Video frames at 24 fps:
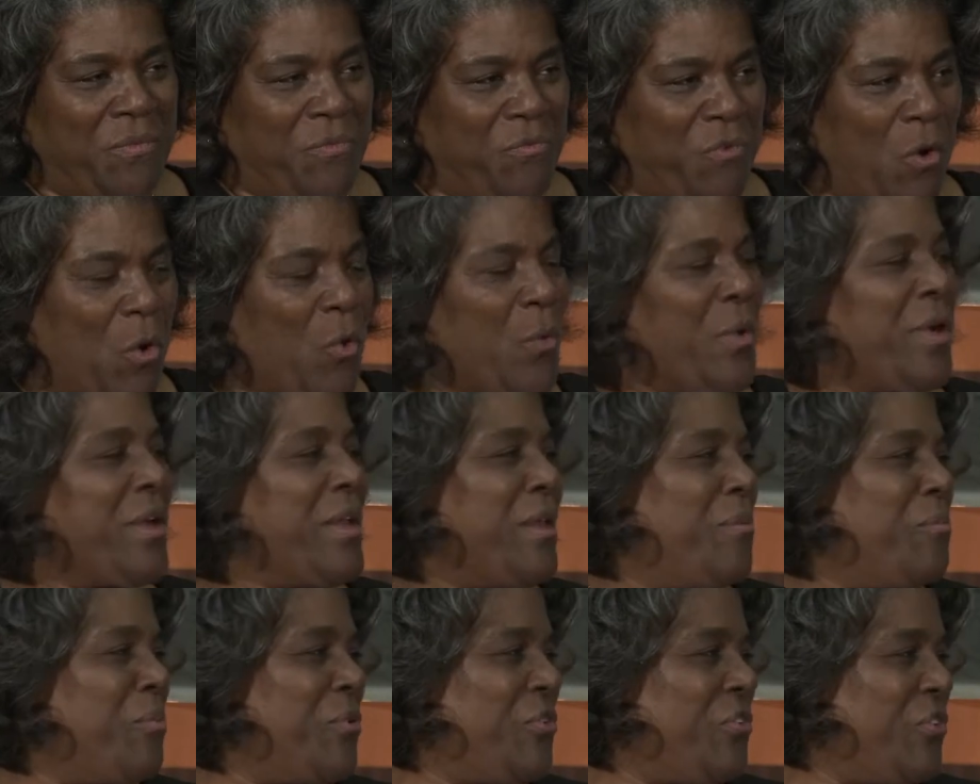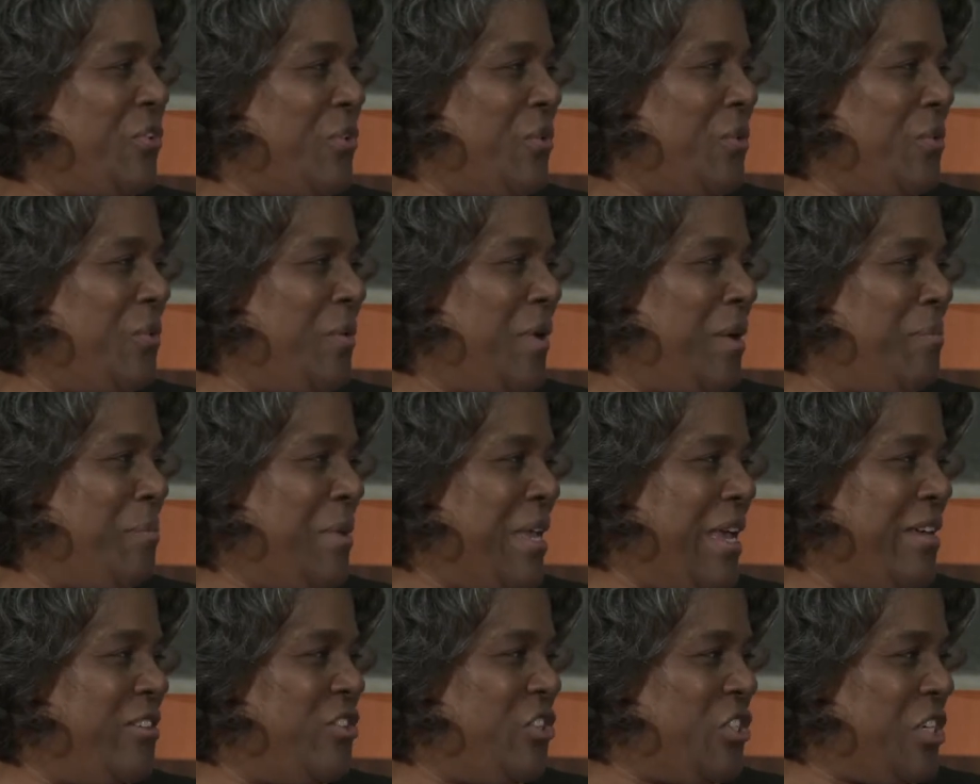forward and pursue a
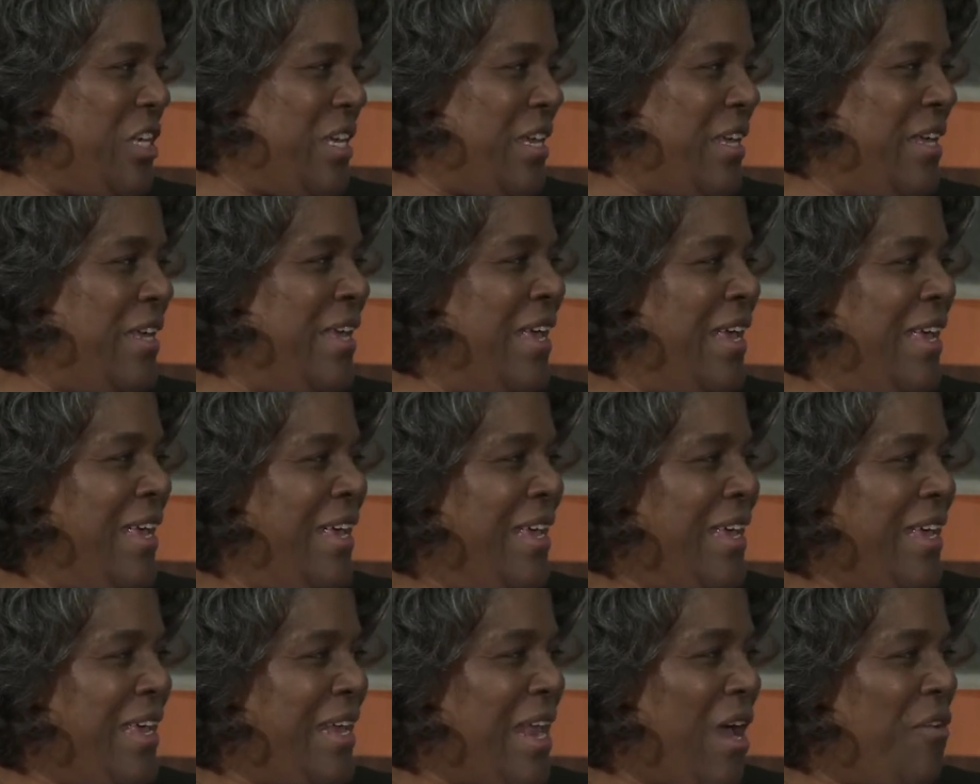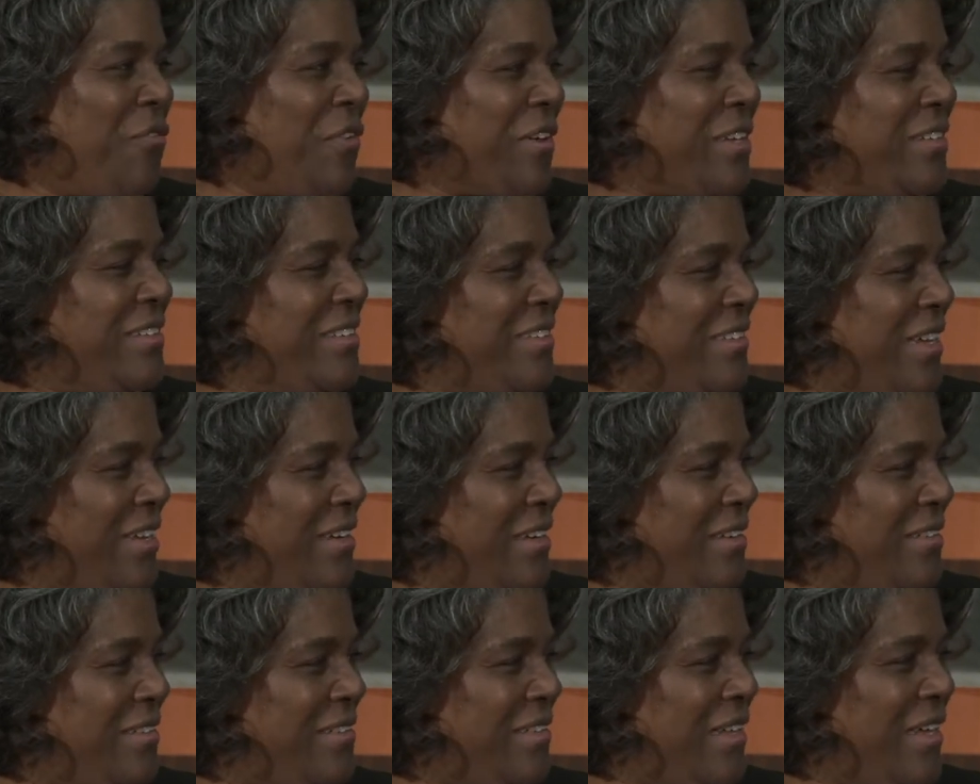PhD in African
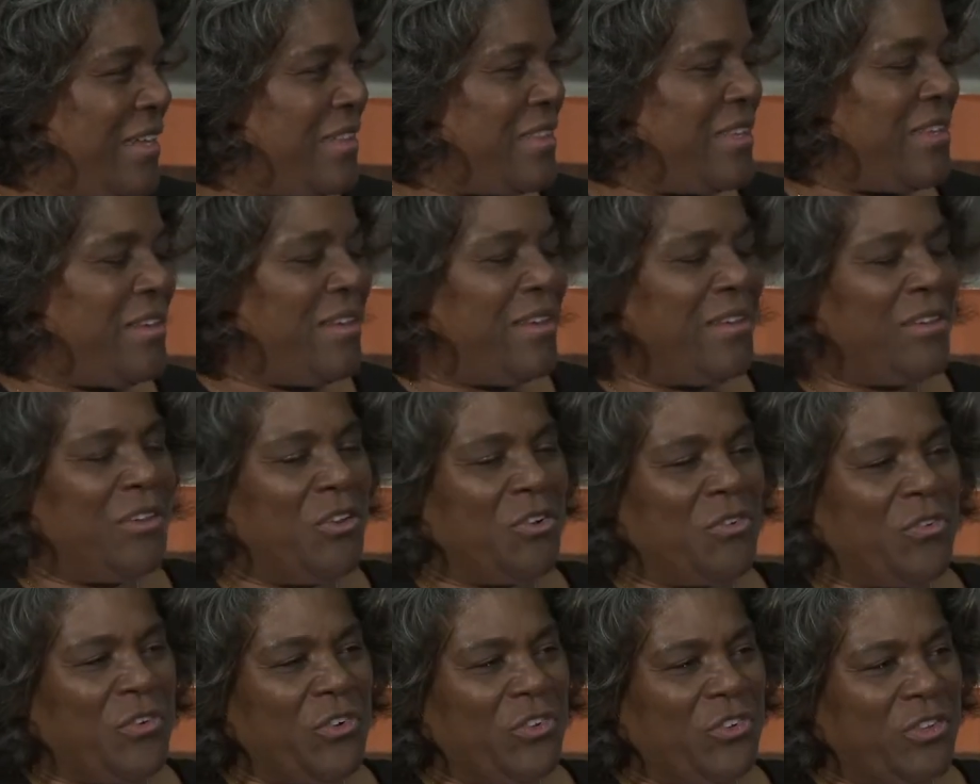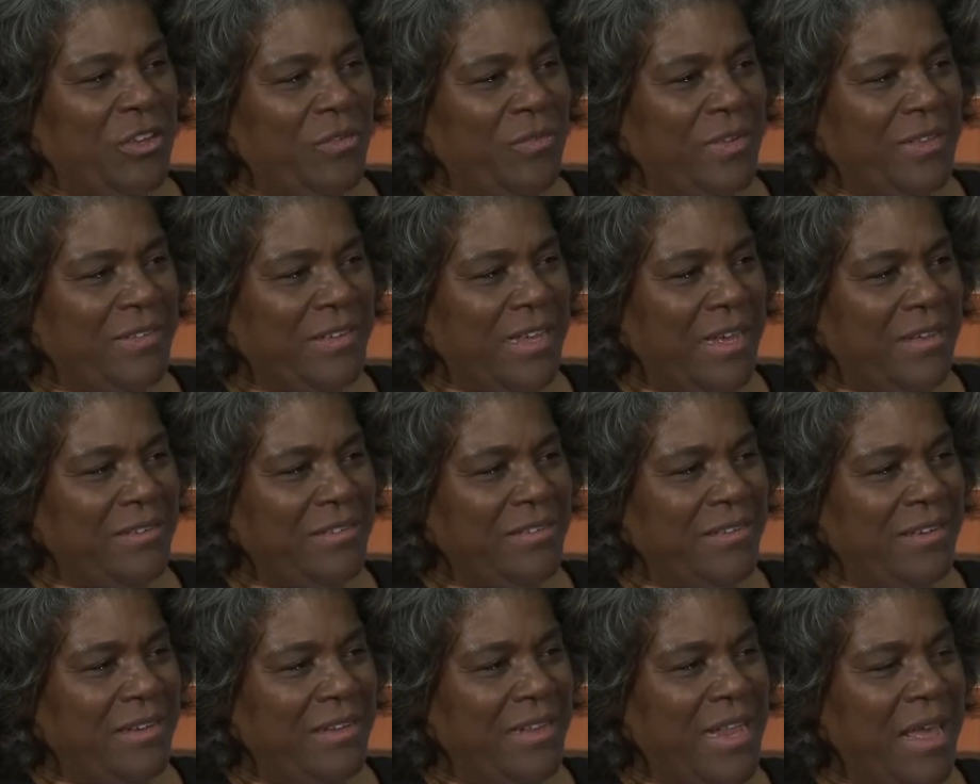Studies at the University of Wisconsin.